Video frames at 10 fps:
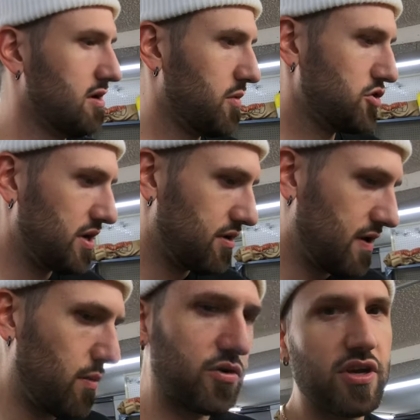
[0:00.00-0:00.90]
on my channel
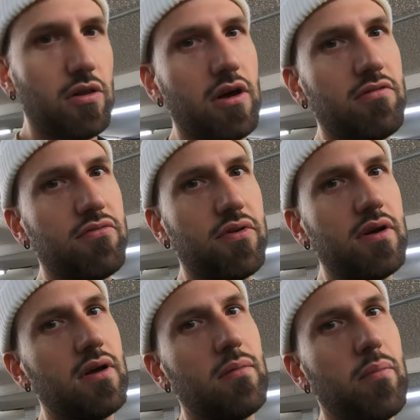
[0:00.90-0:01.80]
how much I love
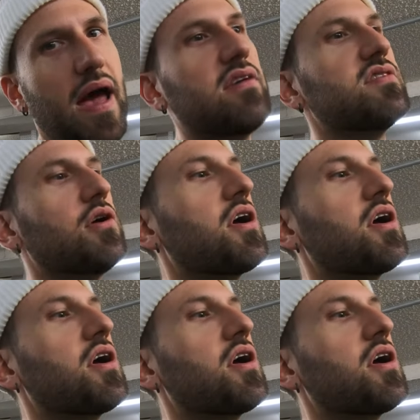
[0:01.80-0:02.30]
pastel